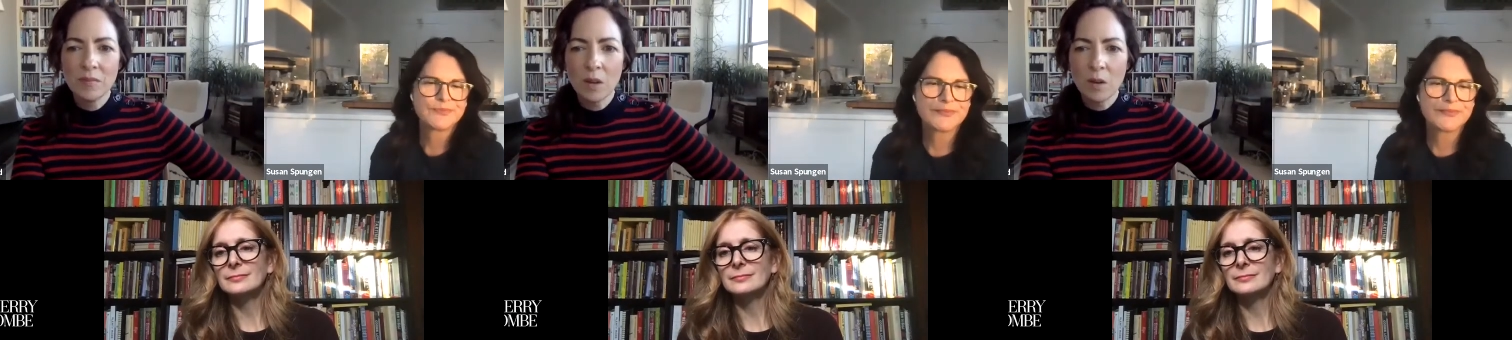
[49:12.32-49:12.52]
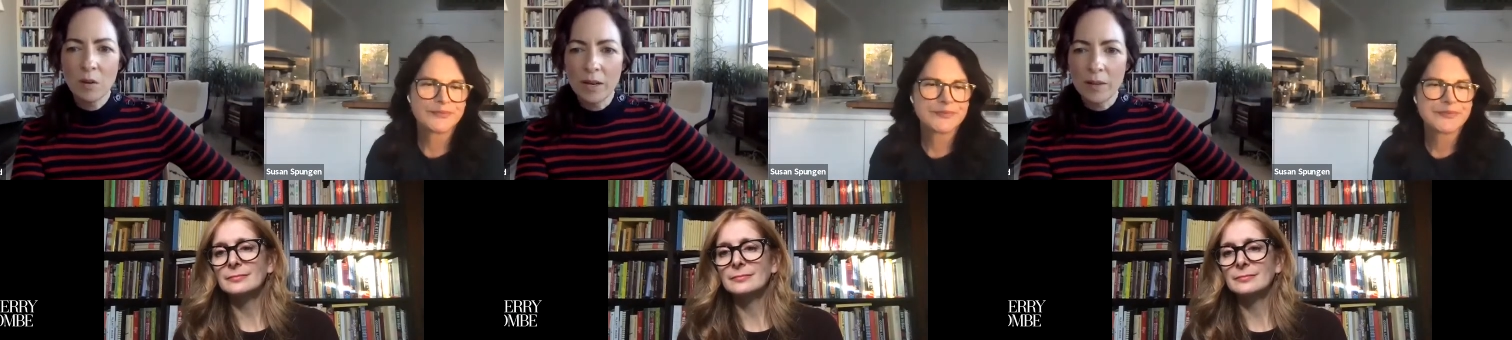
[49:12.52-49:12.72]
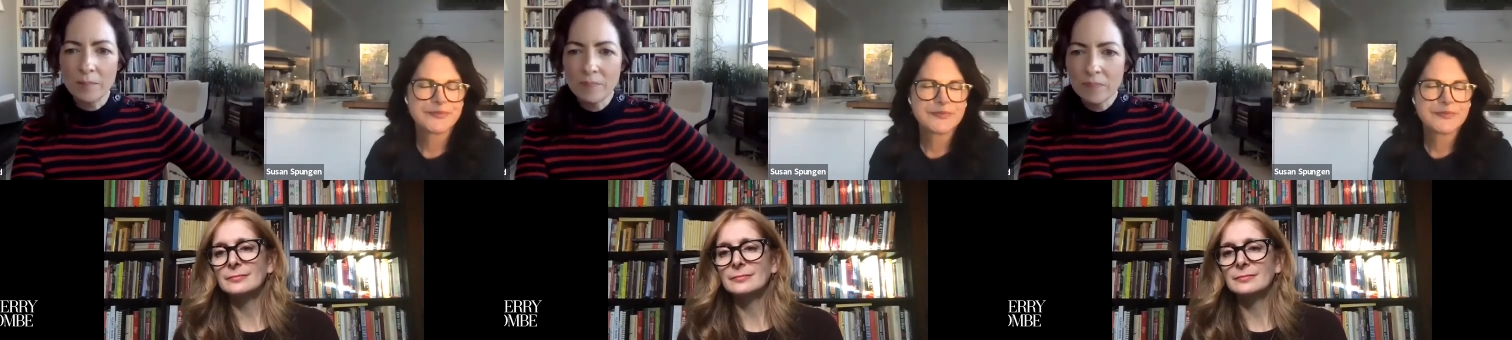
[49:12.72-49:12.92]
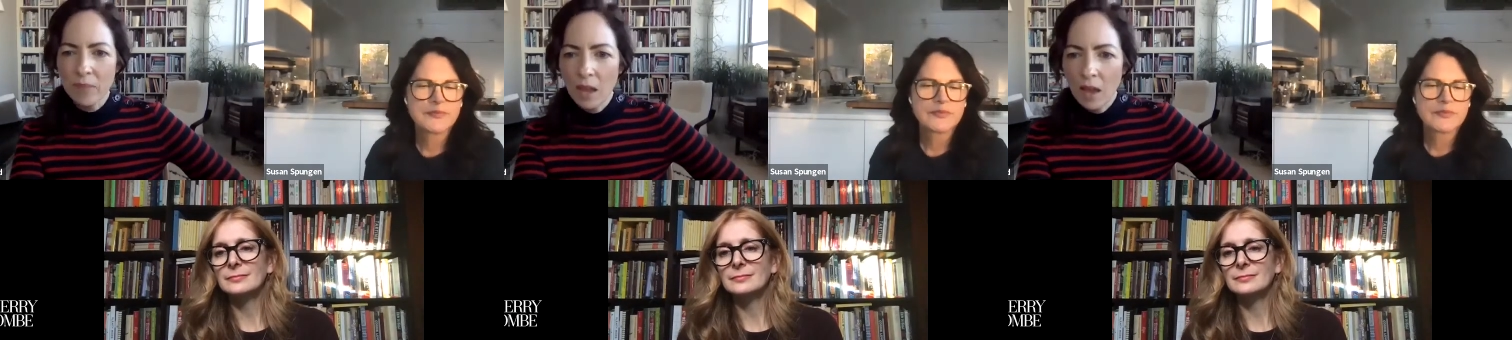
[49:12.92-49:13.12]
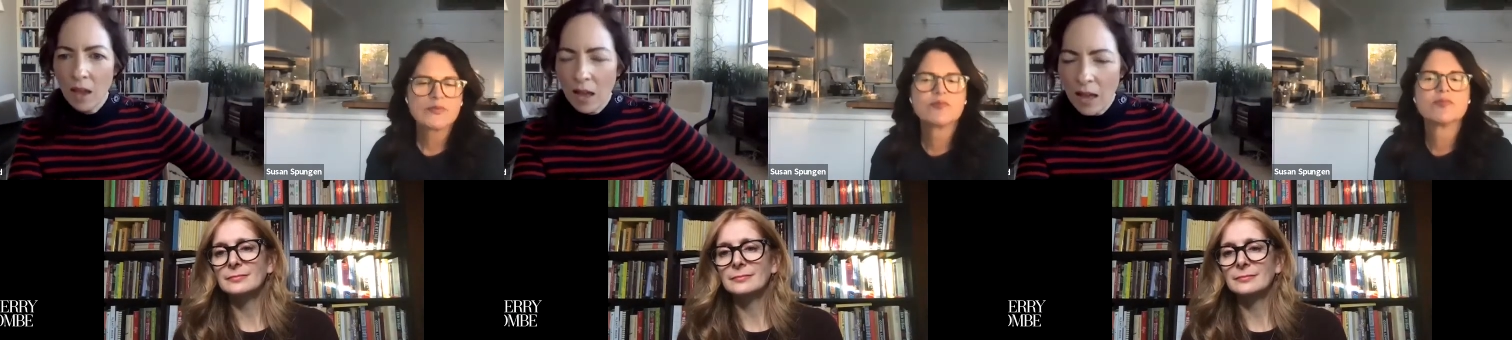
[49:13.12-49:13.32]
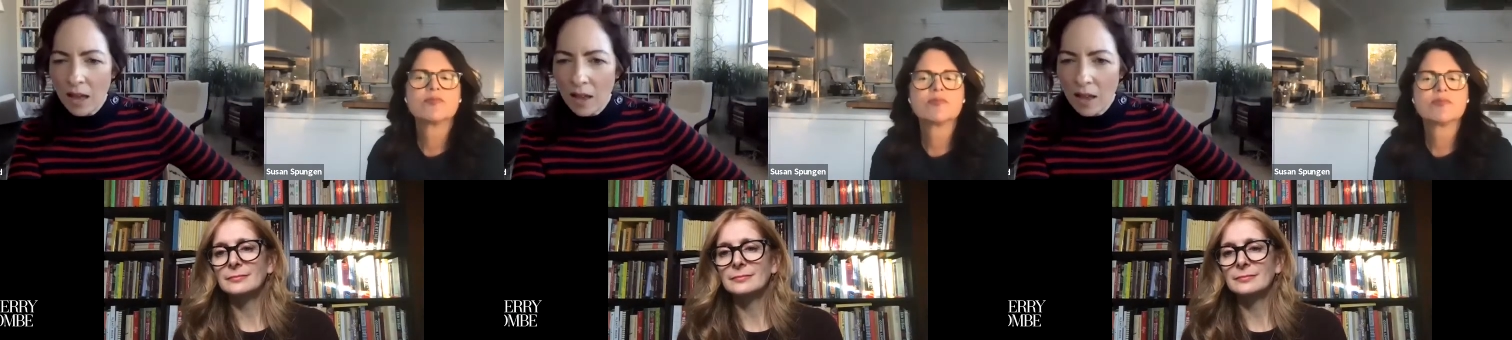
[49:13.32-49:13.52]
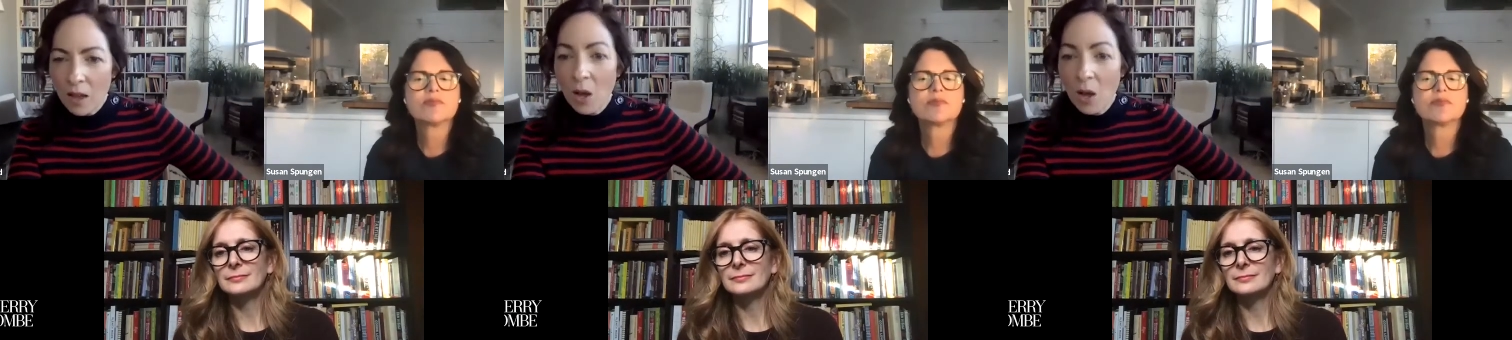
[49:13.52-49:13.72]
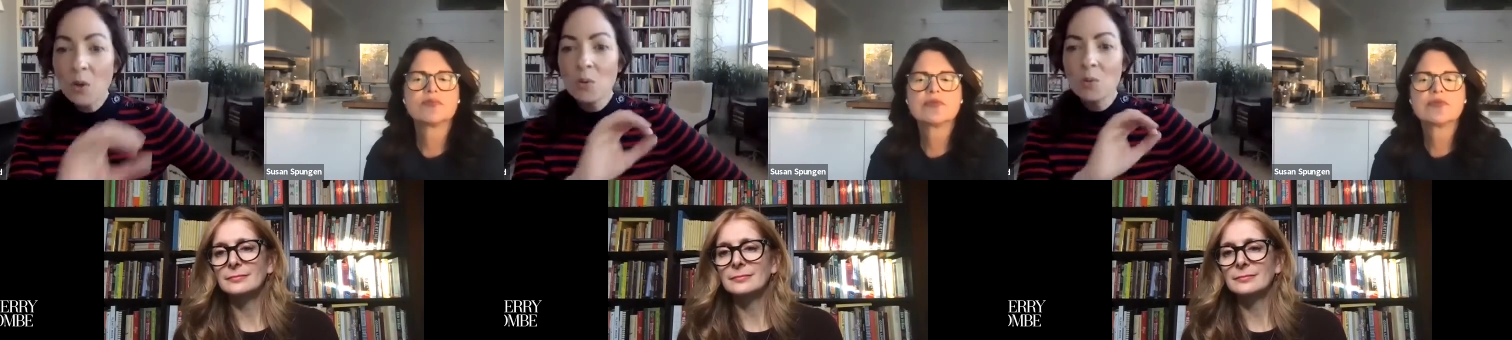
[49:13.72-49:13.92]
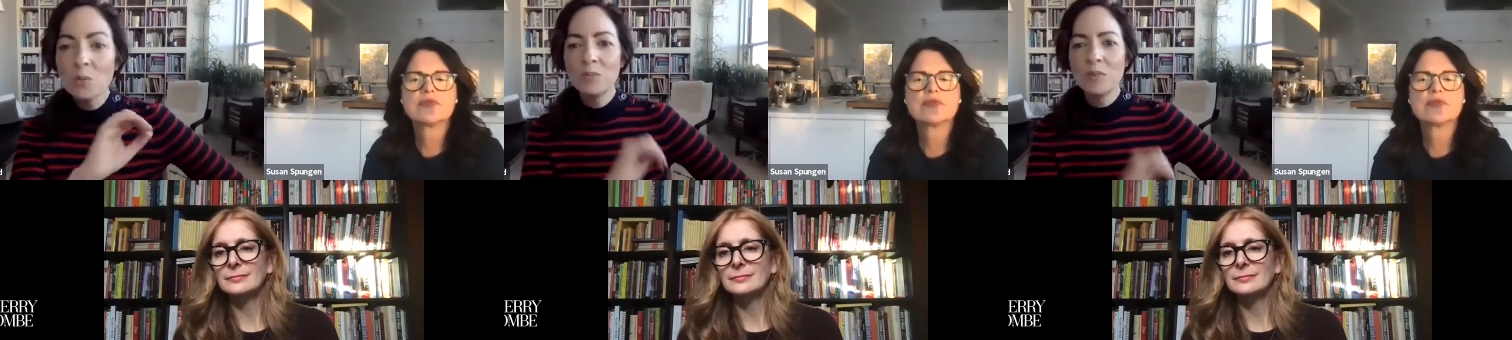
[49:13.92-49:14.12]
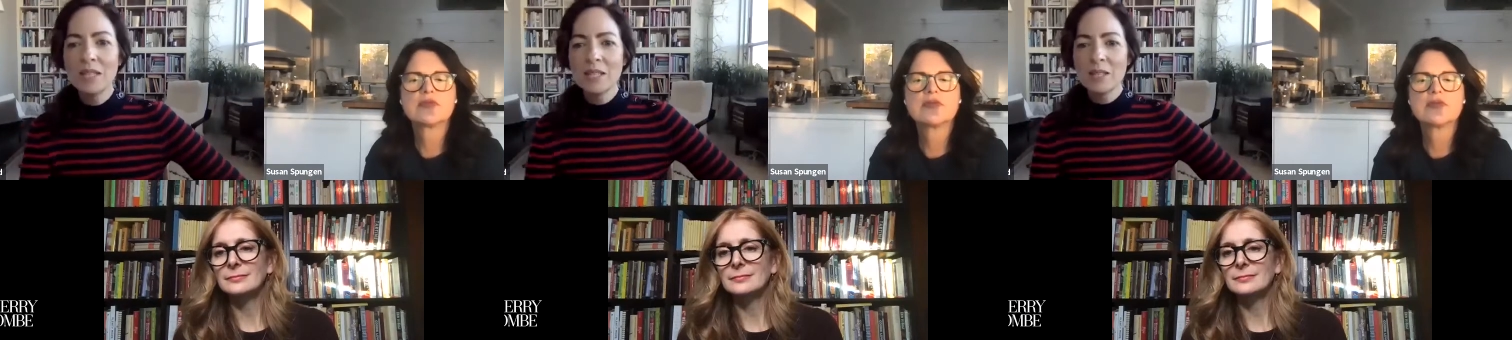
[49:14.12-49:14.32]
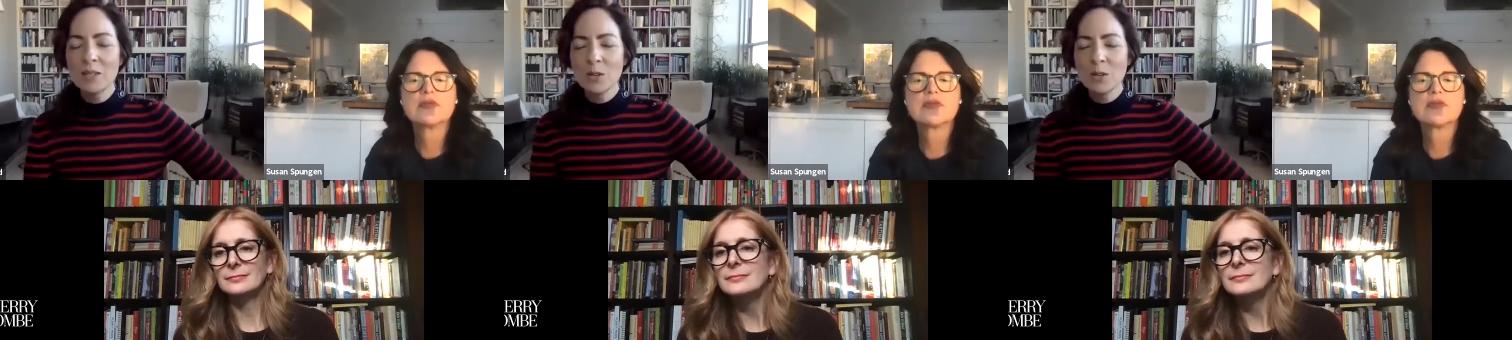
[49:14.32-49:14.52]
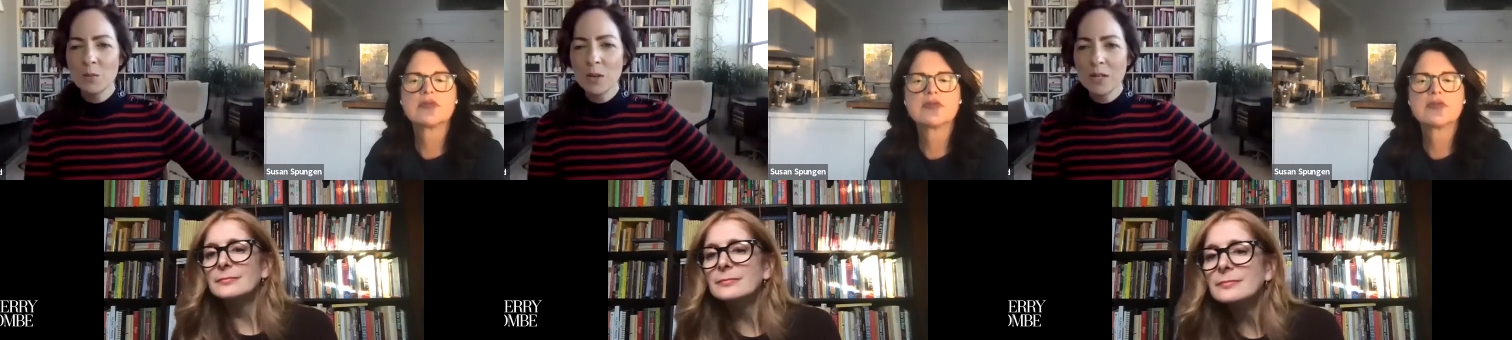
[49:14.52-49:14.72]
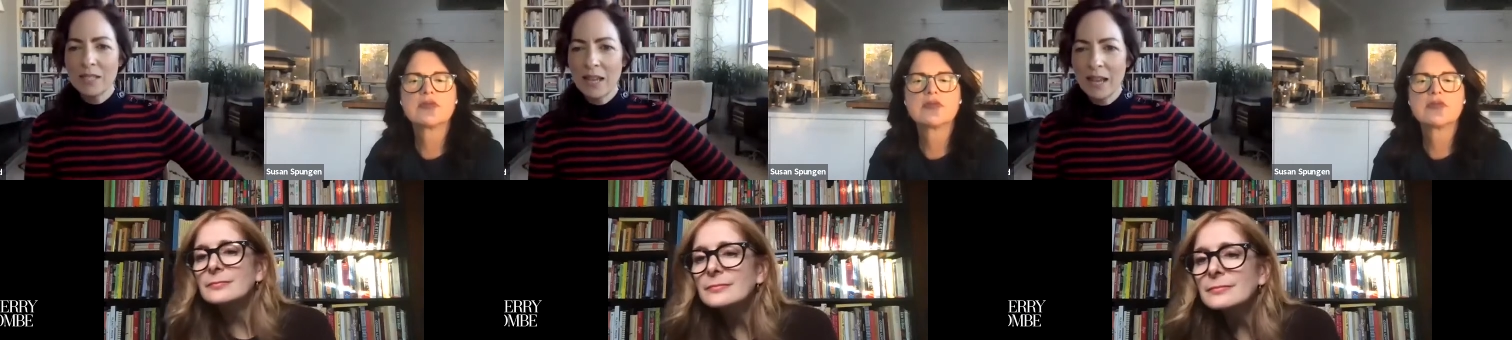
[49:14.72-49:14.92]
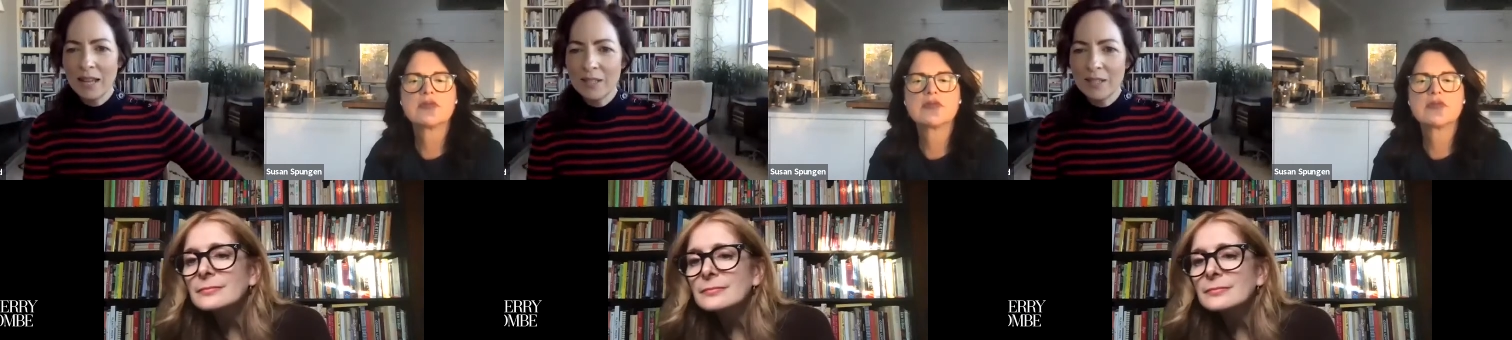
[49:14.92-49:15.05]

Speaker 1: All right. Uh, oh, this is a good one to